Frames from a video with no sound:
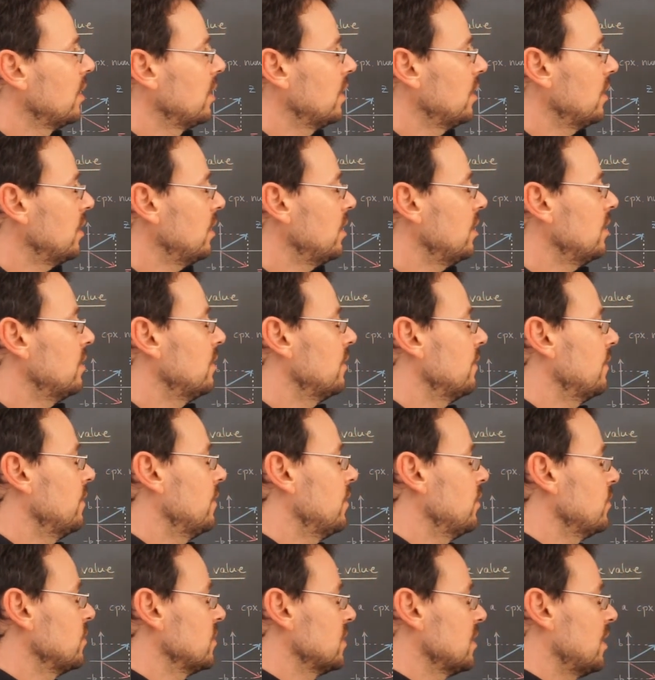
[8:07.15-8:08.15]
here
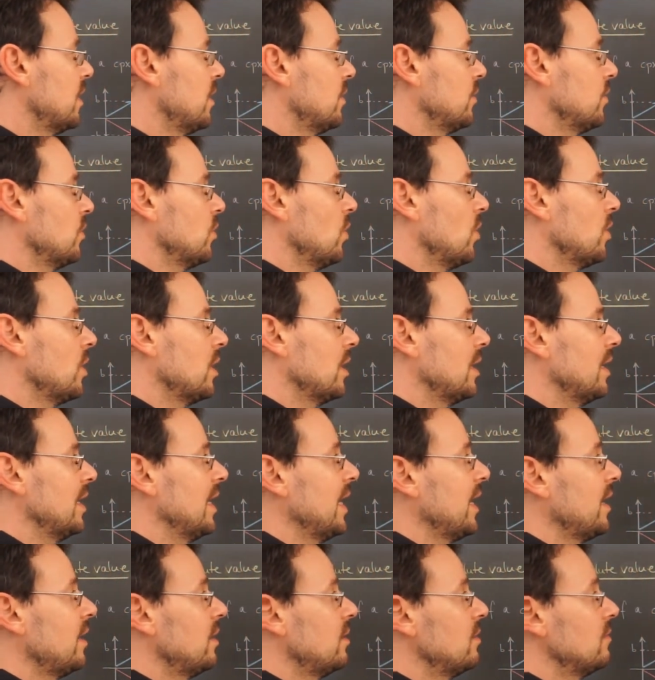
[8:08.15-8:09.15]
those are
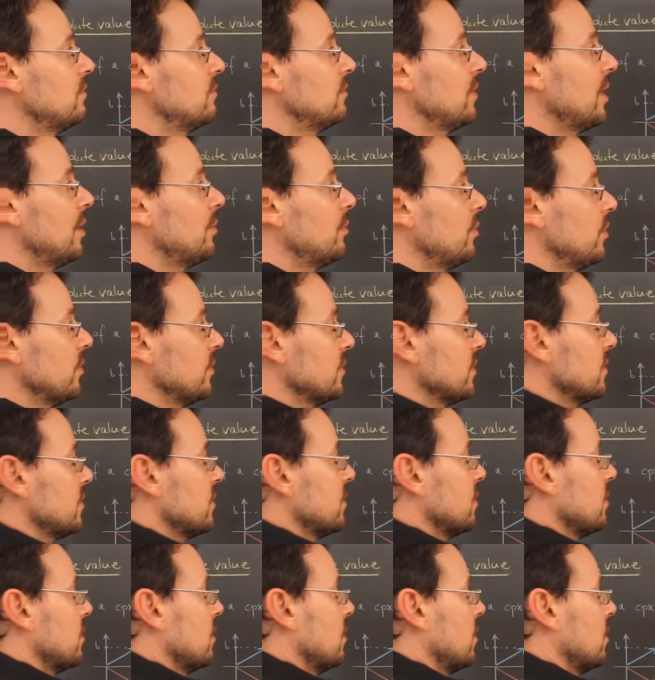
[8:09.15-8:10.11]
non-negative numbers.